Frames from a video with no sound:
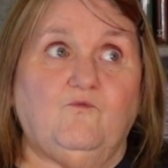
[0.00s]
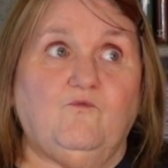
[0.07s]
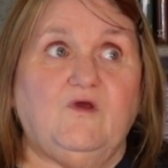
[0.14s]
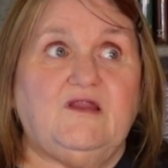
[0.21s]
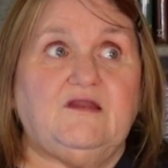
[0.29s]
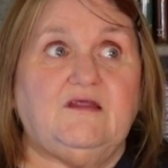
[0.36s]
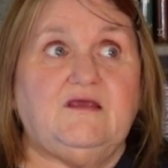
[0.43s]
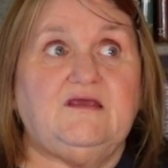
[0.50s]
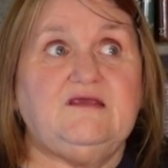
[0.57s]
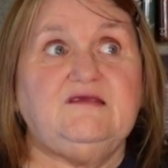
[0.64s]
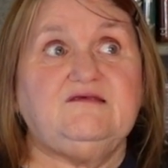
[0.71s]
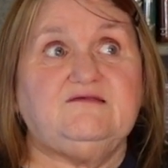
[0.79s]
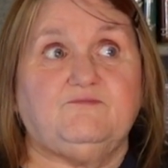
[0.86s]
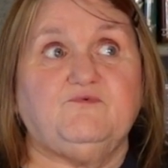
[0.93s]
when
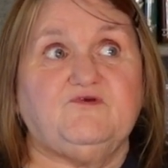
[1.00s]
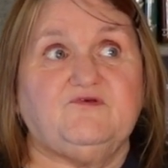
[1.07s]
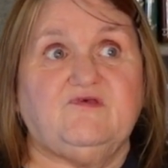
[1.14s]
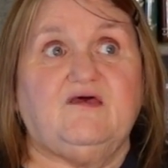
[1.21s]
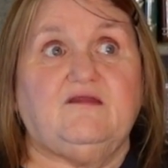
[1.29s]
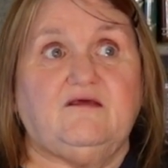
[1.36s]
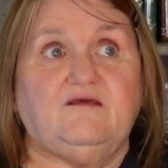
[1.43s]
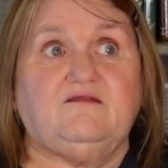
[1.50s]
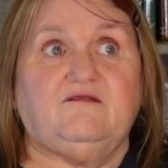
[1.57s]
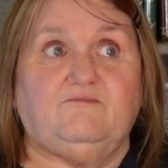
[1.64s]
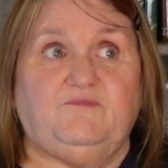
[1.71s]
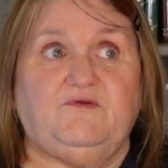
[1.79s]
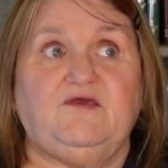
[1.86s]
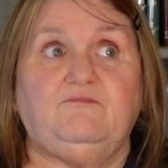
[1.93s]
he's presented
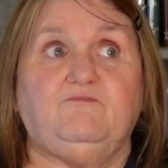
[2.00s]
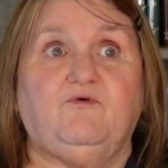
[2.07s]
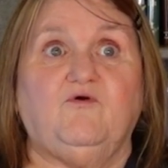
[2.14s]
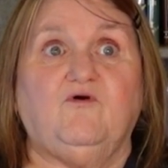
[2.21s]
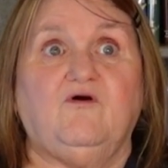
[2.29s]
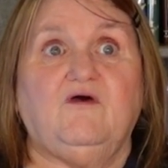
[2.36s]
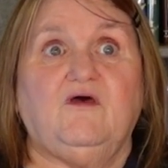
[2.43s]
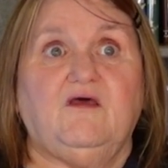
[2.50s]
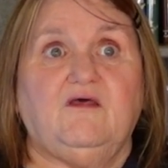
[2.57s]
to people,